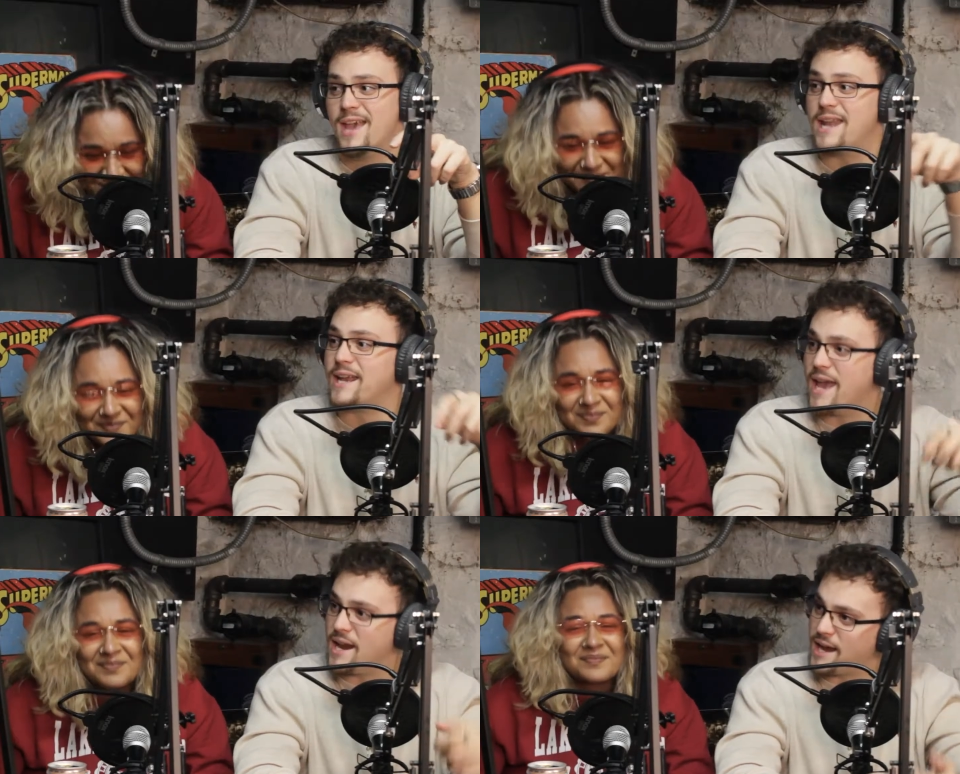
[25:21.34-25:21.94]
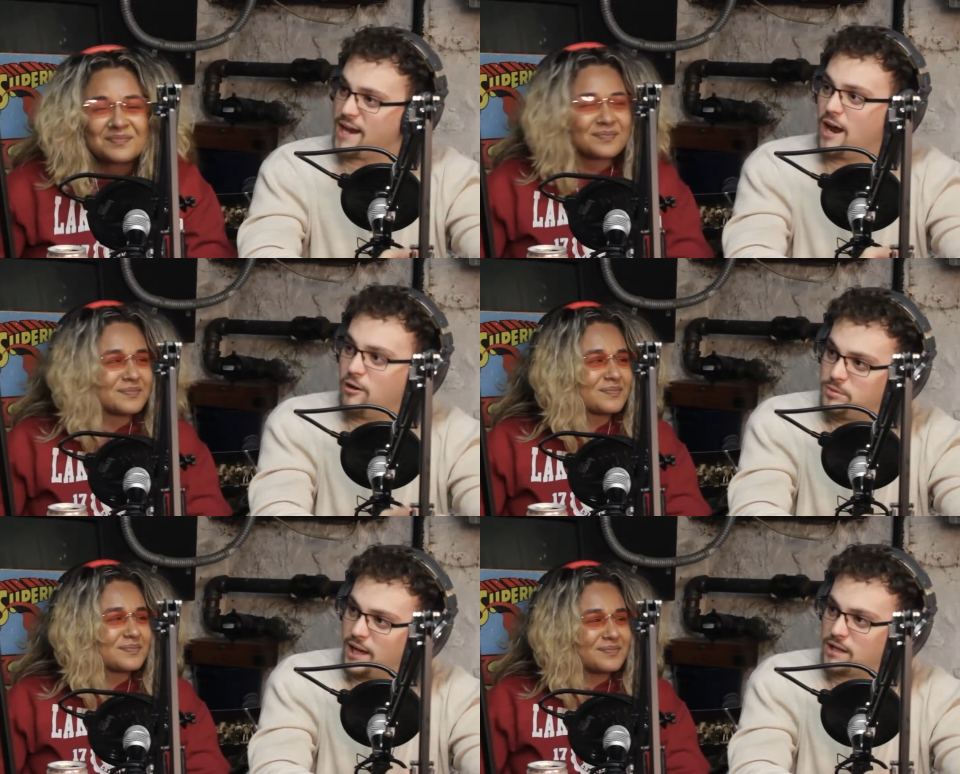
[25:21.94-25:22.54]
Speaker 1: And again, I get a
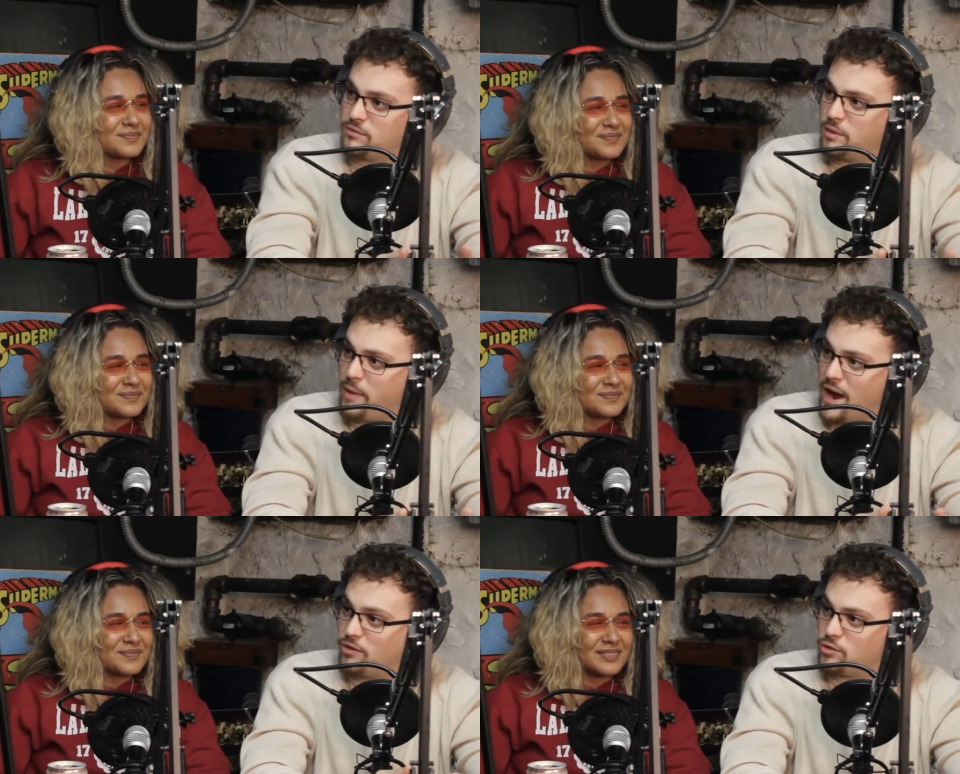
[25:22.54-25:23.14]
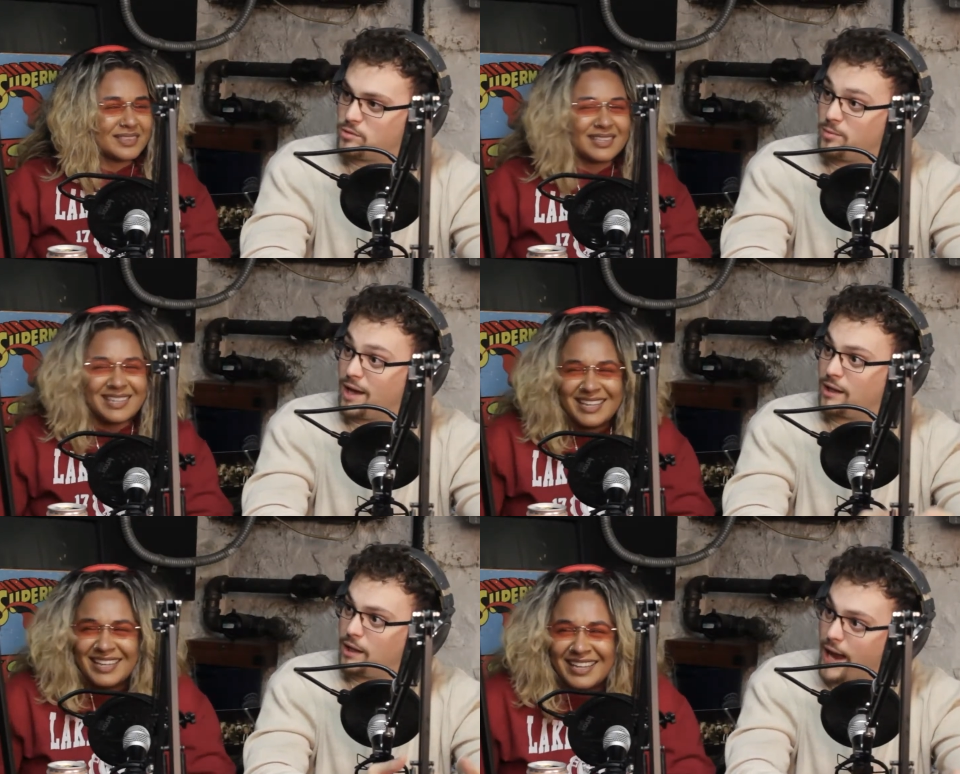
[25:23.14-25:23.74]
help text from the bathroom, so I'm
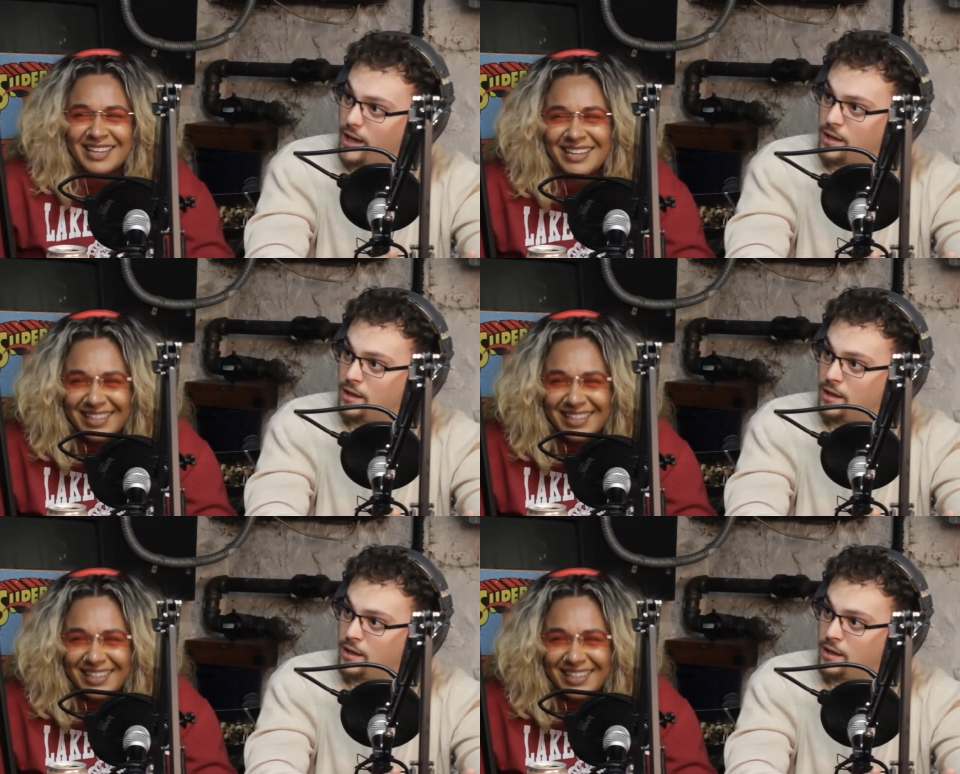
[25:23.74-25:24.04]
like, lit.